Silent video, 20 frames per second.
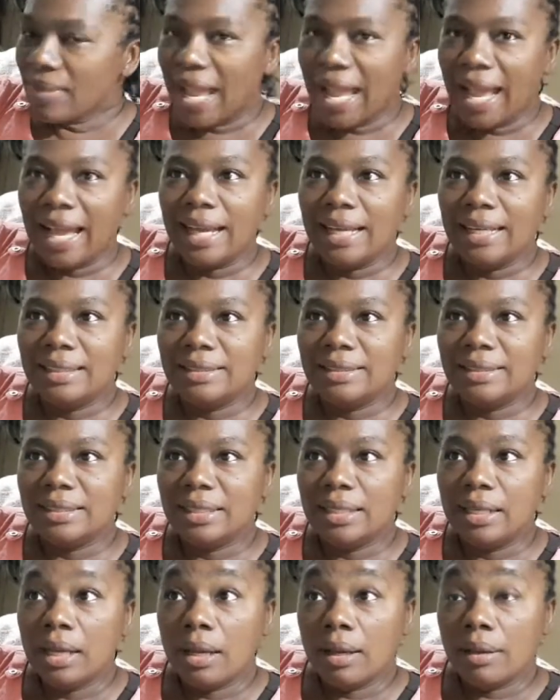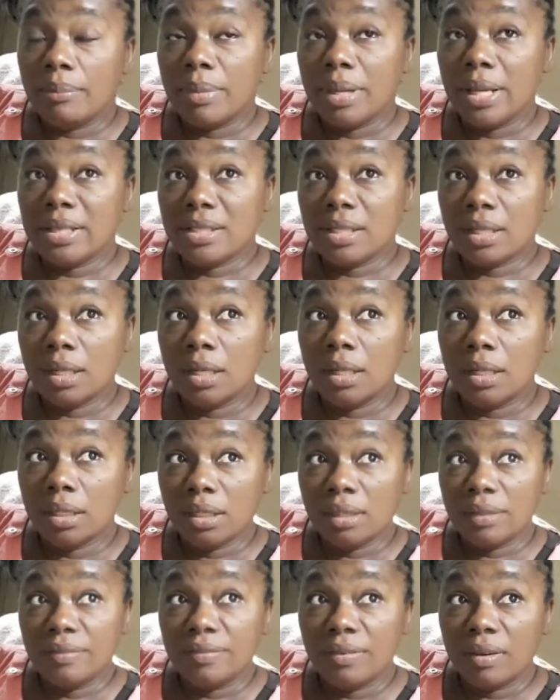And
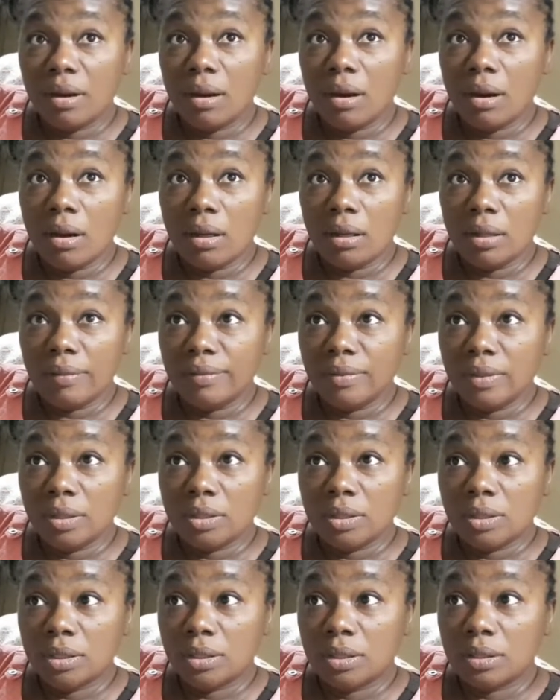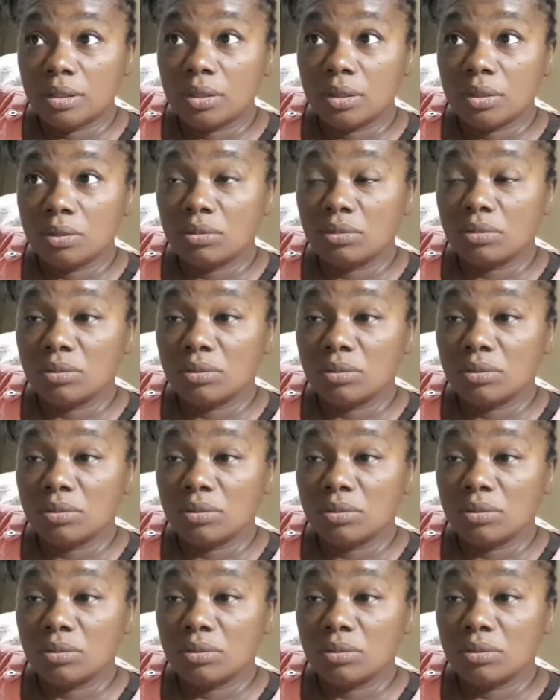basically for all of us